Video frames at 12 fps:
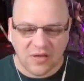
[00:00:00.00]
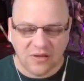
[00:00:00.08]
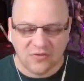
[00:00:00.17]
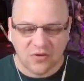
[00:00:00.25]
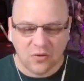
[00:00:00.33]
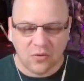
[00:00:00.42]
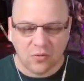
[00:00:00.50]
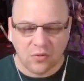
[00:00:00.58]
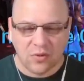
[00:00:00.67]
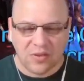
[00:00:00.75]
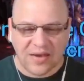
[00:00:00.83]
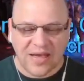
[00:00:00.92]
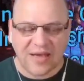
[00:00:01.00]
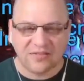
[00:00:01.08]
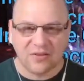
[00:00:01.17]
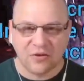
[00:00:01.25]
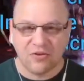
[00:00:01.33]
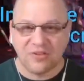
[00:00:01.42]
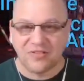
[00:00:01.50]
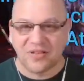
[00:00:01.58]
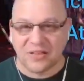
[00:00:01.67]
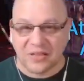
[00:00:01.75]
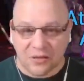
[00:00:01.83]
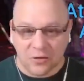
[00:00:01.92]
And so that has increased a
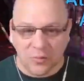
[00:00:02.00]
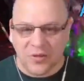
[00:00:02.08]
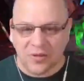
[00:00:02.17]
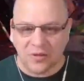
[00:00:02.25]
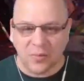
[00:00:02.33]
little bit.